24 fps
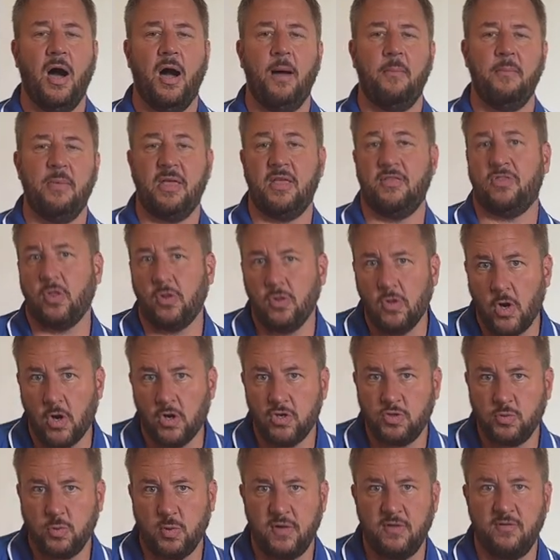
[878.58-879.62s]
Get the
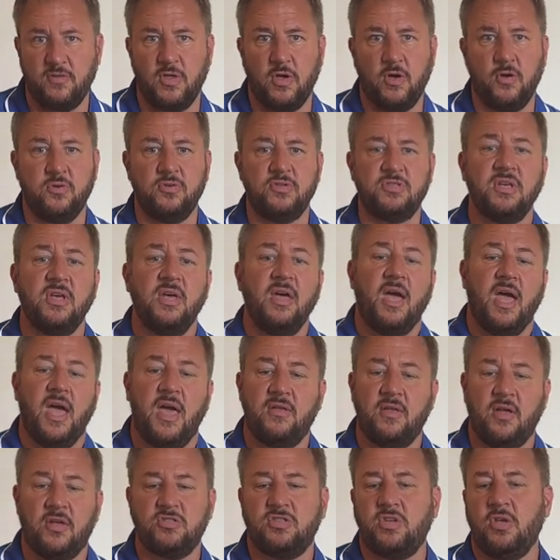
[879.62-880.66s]
large one of those.
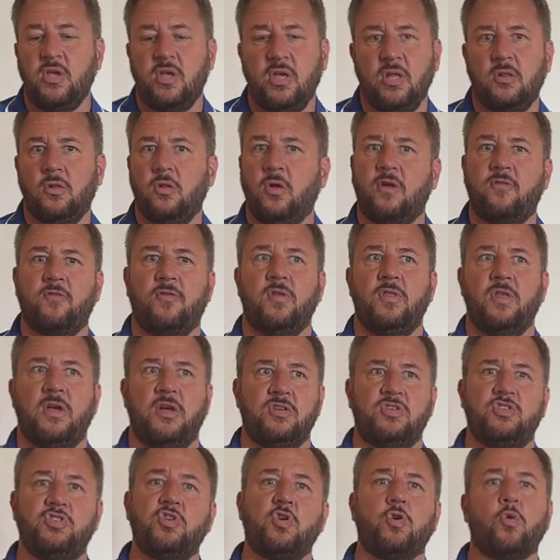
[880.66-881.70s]
And also you can look for the
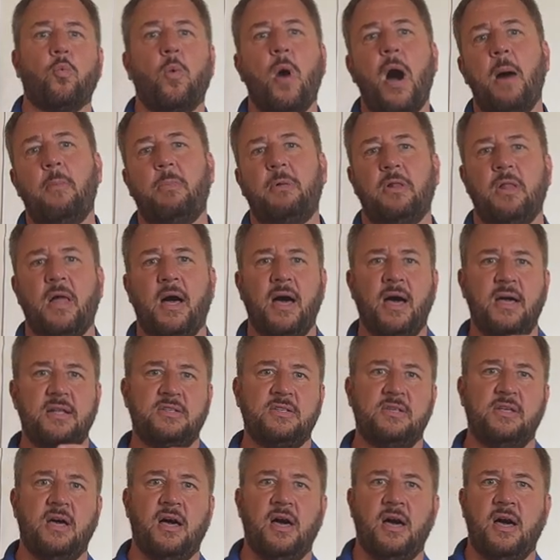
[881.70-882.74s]
Sir
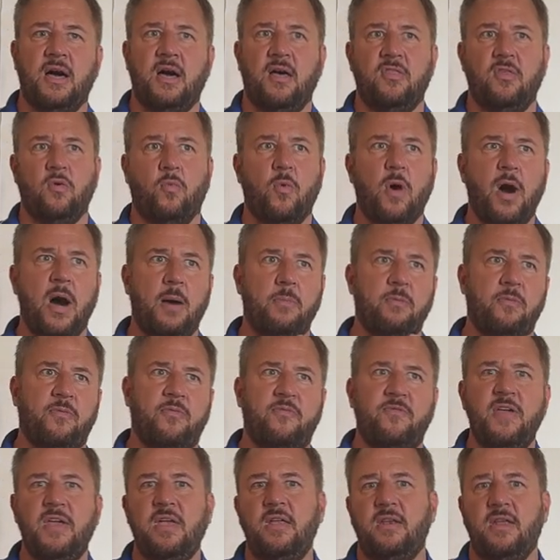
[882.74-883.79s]
Wobble-Lot, the wob
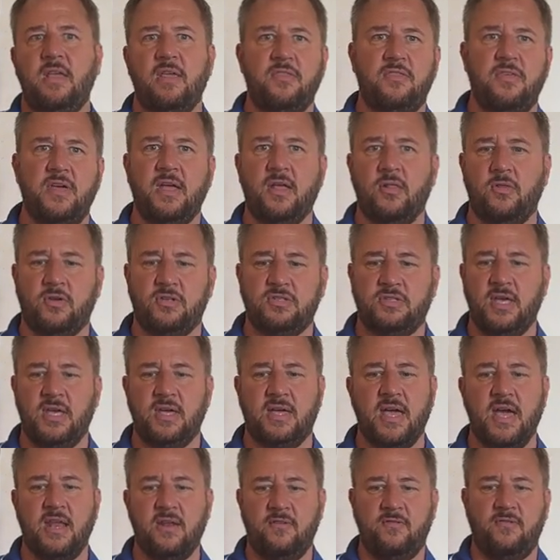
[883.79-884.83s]
feeding thing. It looks like
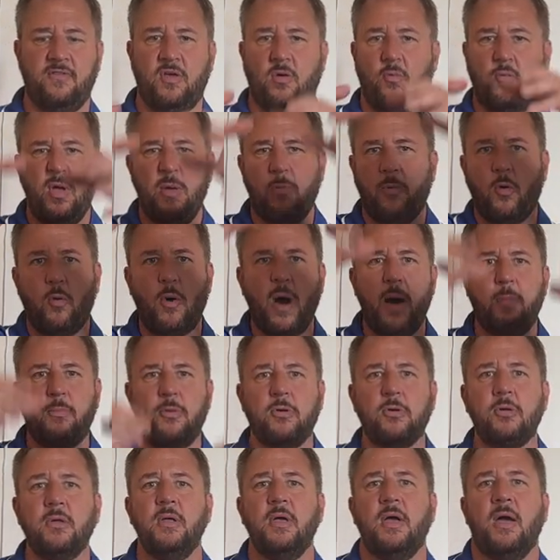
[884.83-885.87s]
kind of the Weeble
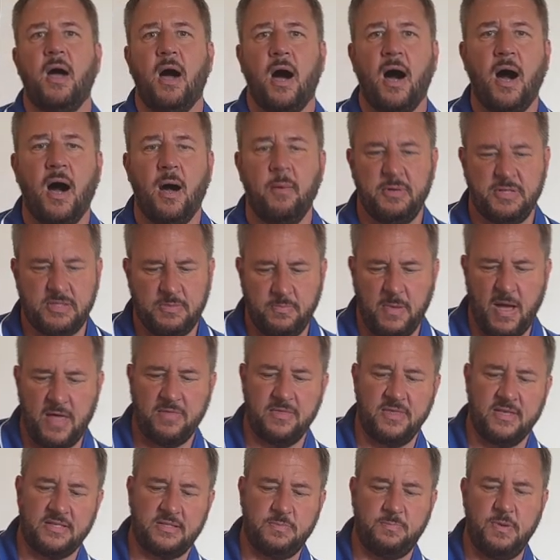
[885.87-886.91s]
Wobble. It's about
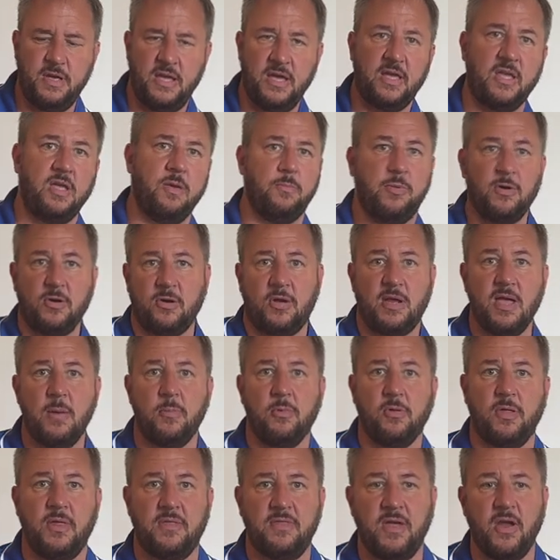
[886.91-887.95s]
this big. You put a
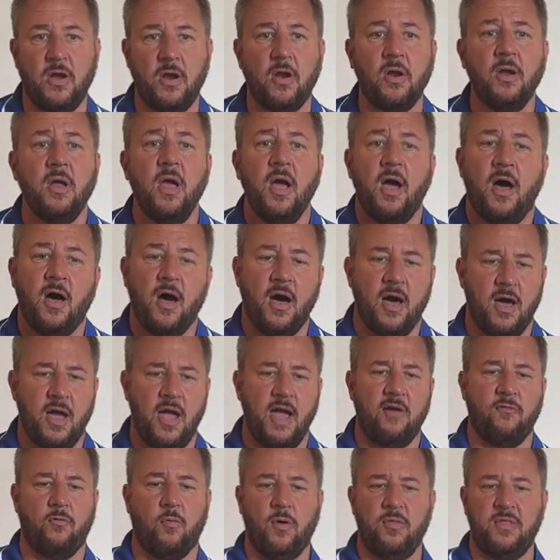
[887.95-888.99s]
kibble in there. I
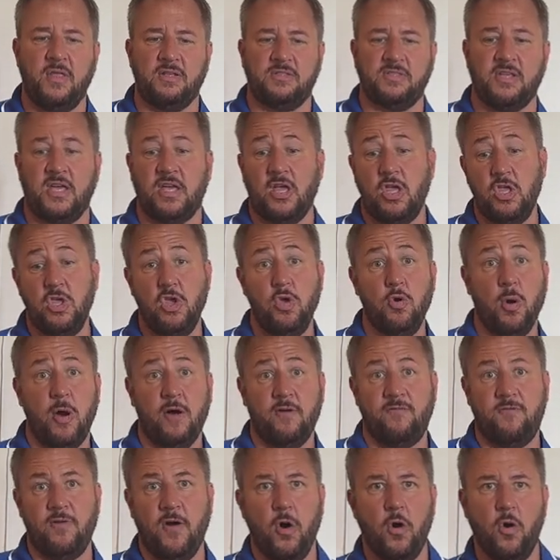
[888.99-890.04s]
have one that's like a
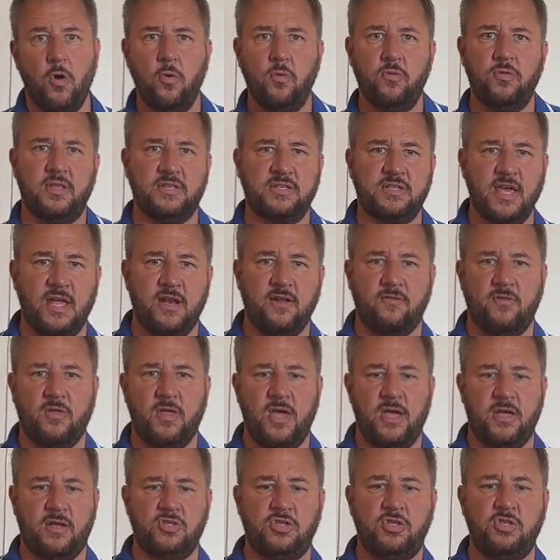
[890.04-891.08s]
UFO. That's kind of
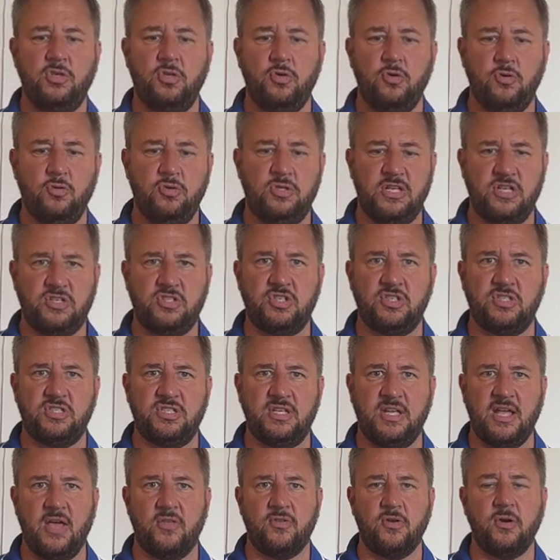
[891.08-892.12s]
like two dishes
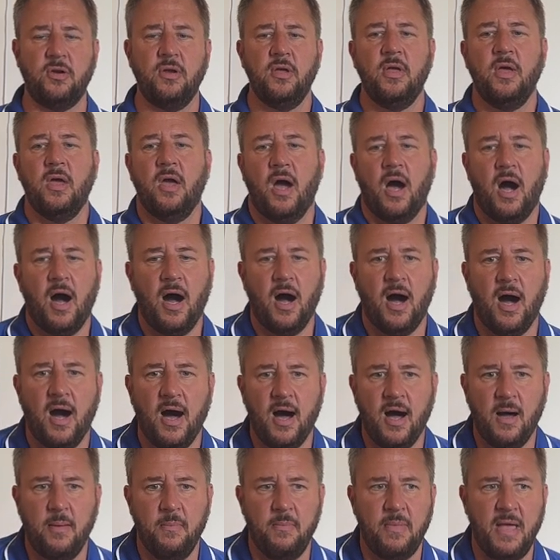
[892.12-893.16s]
together.
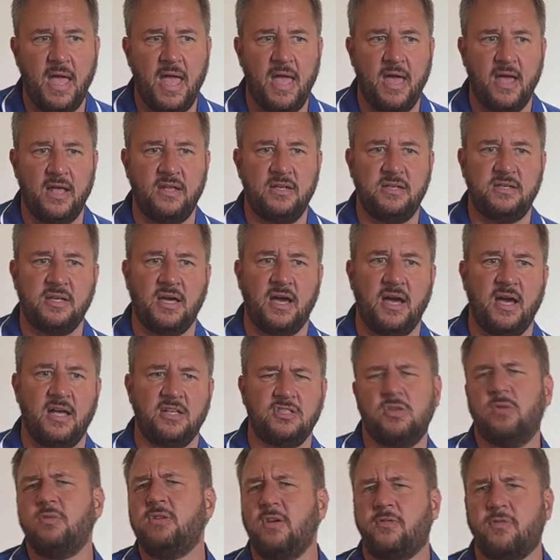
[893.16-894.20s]

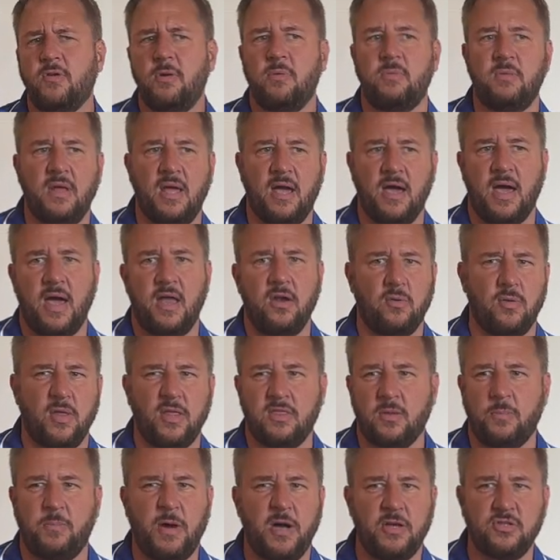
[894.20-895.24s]
So different. I don't
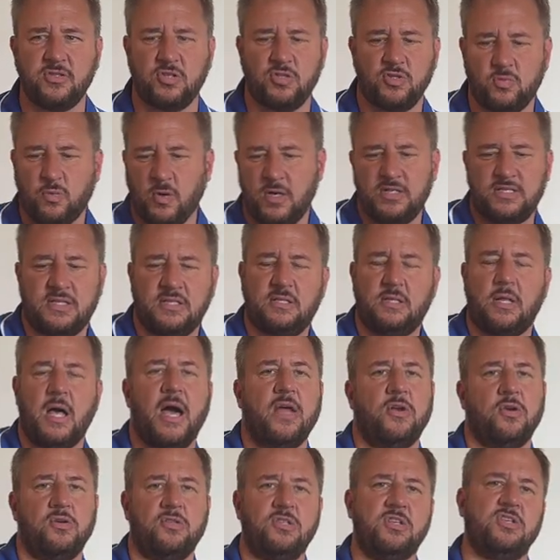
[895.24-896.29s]
like the puzzles where it's
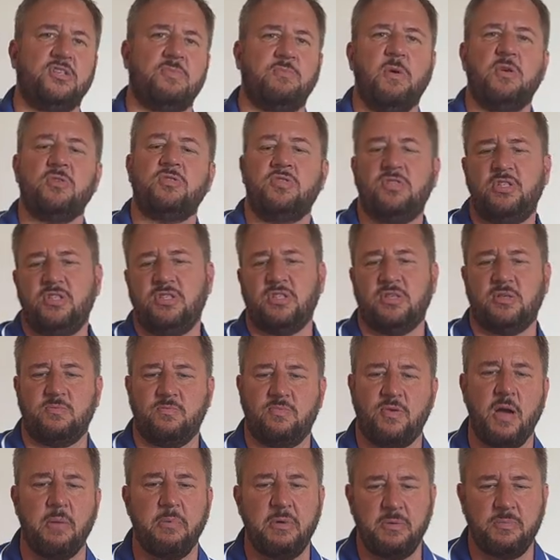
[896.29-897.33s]
sliders, because she's
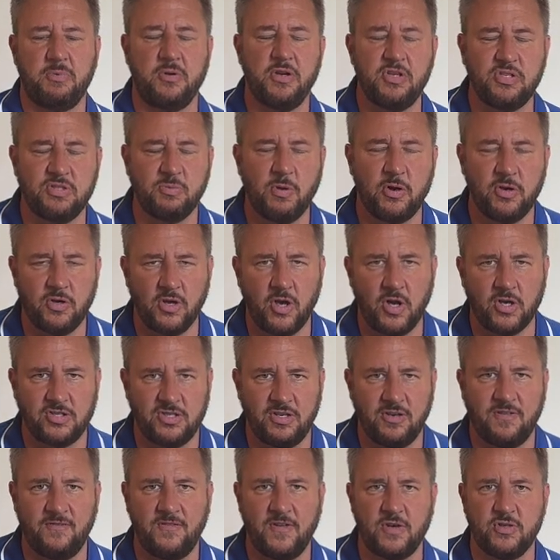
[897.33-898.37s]
probably a pretty smart dog. She
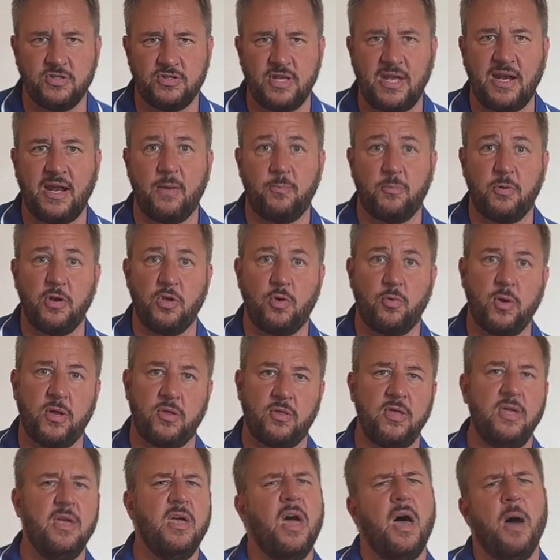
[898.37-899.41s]
figures that out pretty
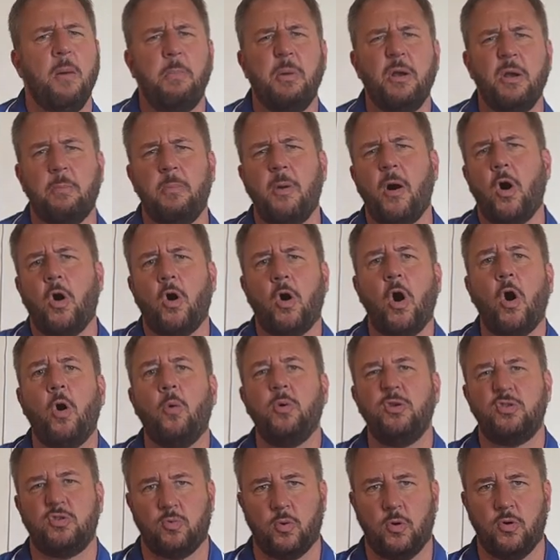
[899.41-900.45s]
quickly. But a ball
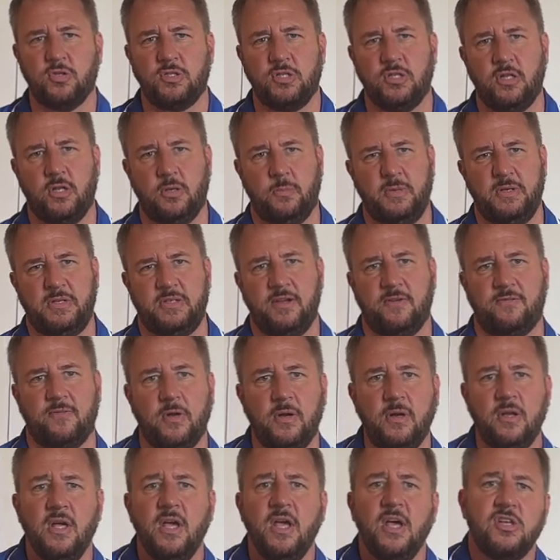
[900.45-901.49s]
always rolls a little bit
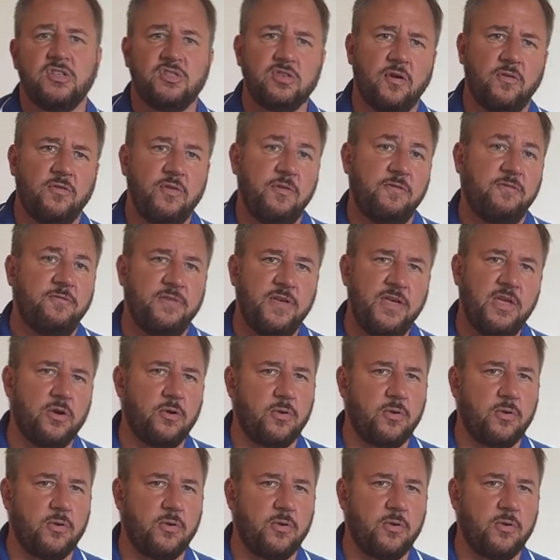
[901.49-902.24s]
different. So if you feed